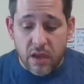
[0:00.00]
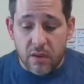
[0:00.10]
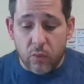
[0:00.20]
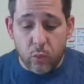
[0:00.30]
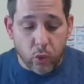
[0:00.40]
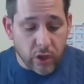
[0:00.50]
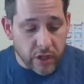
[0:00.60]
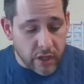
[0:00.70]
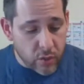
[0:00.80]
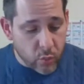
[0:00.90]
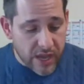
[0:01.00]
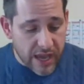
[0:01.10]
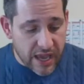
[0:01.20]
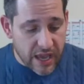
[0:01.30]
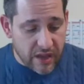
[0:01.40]
One,
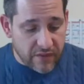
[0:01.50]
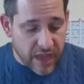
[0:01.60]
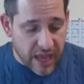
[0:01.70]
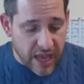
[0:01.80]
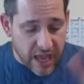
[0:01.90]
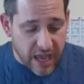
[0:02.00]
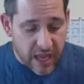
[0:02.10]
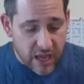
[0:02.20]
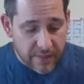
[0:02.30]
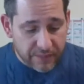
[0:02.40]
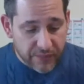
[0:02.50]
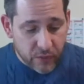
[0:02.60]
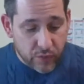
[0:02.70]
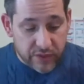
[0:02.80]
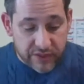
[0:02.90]

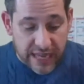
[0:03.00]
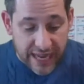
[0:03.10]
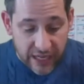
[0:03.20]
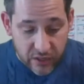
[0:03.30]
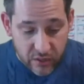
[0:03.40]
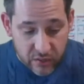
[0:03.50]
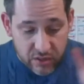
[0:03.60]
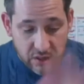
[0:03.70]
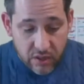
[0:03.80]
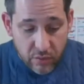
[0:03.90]
we're exciting news.